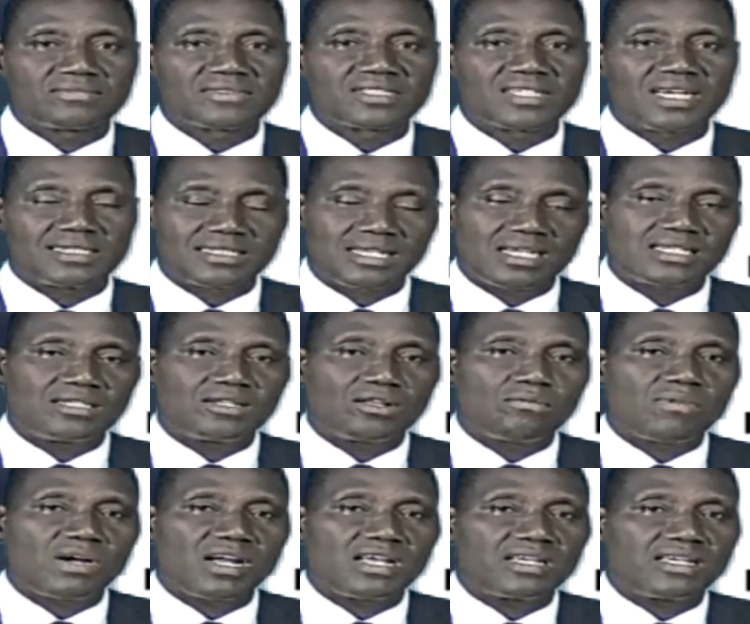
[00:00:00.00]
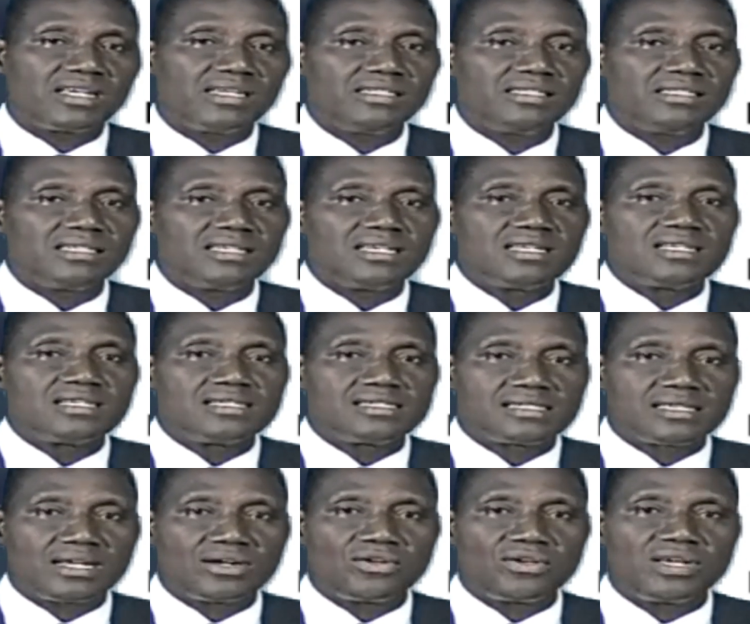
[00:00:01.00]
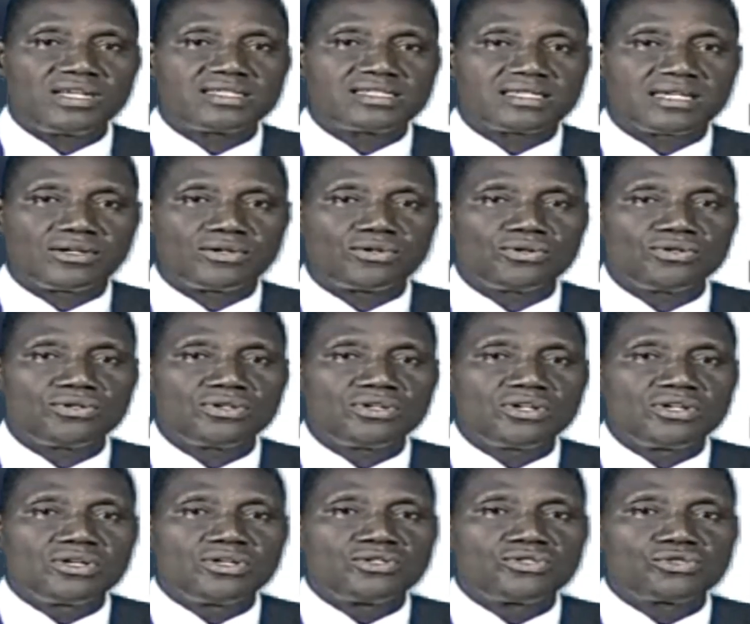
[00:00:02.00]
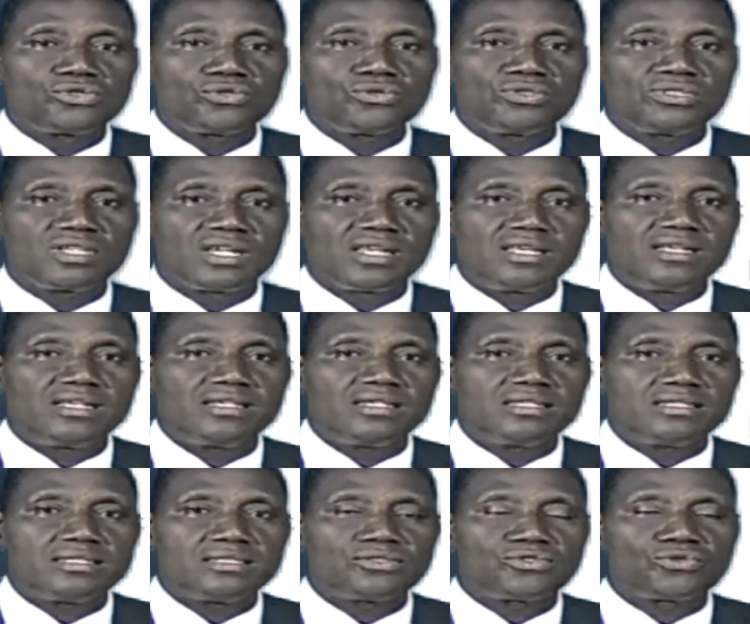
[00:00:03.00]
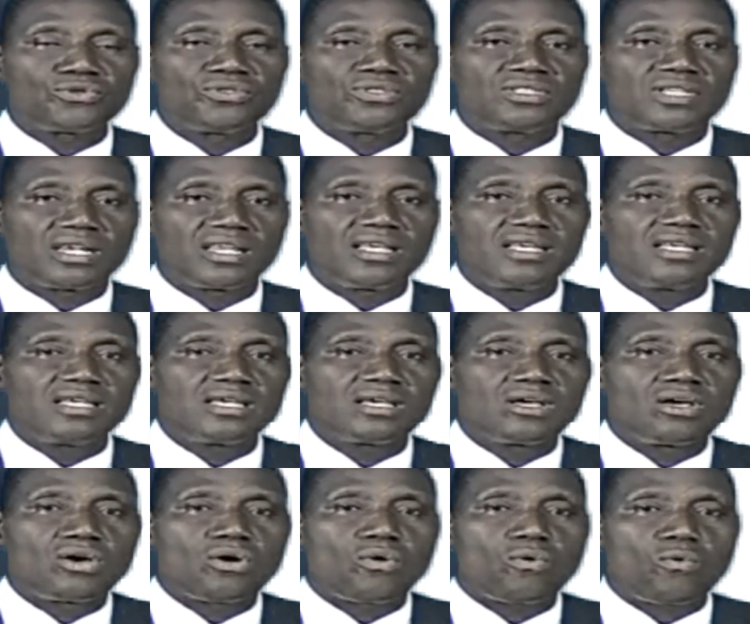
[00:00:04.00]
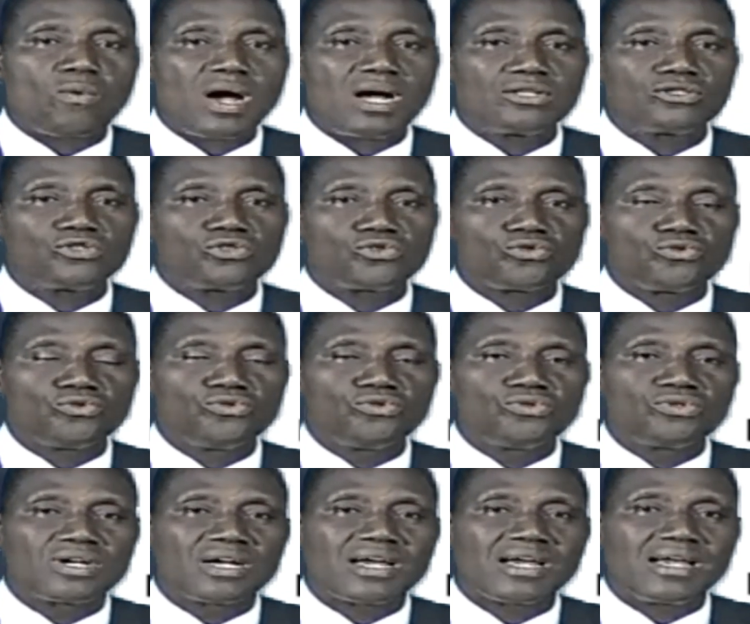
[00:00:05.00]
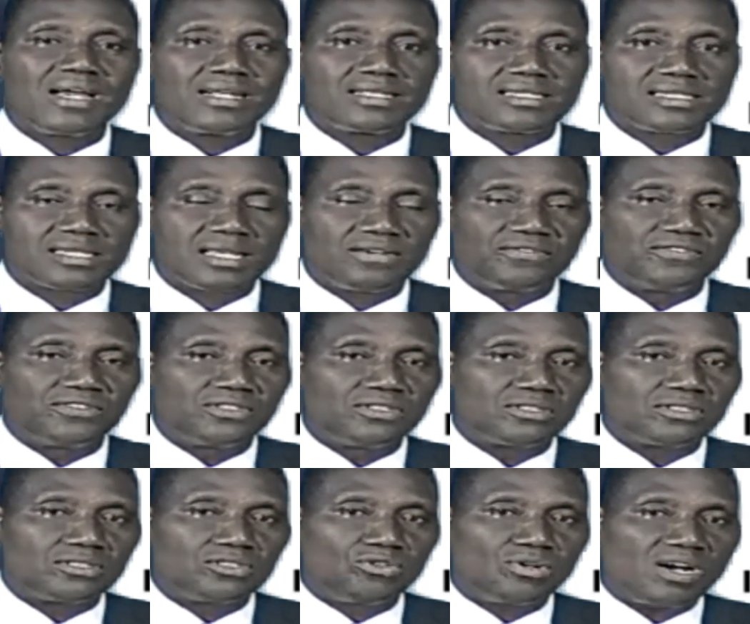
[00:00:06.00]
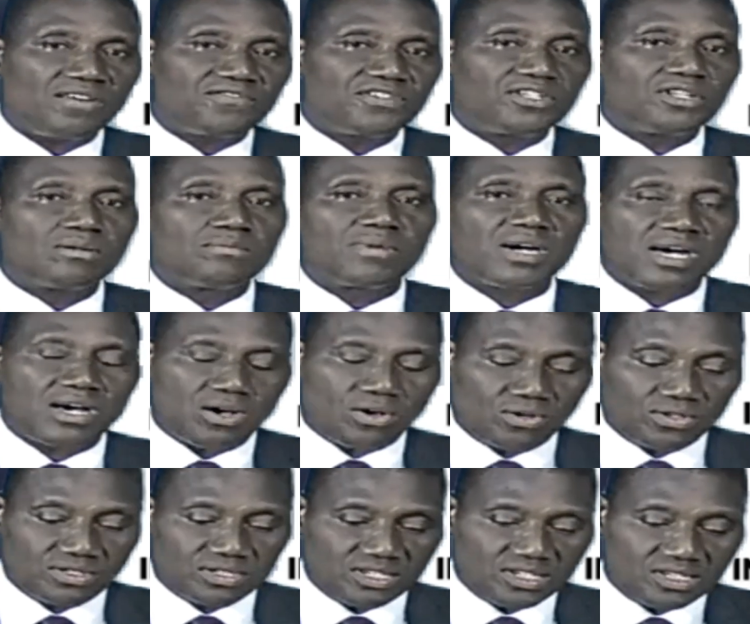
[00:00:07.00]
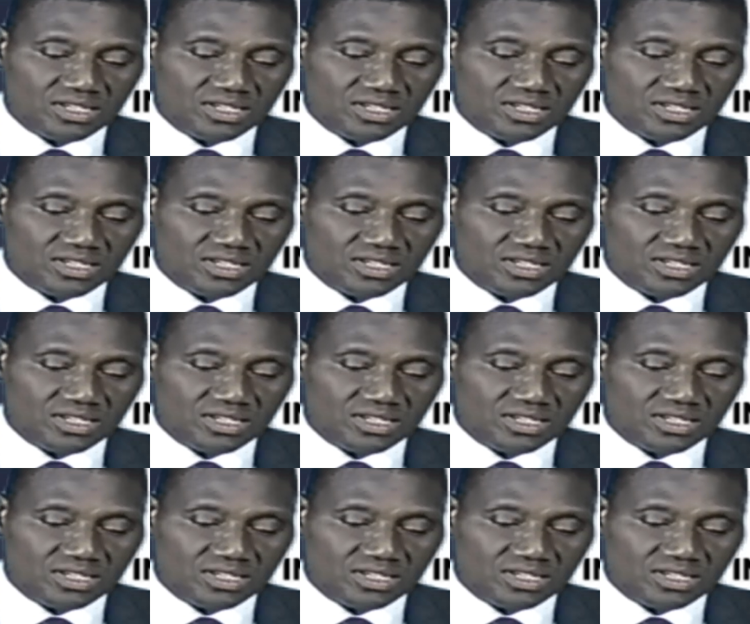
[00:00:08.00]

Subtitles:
I take the number again, 080-2323-1287. You have the number on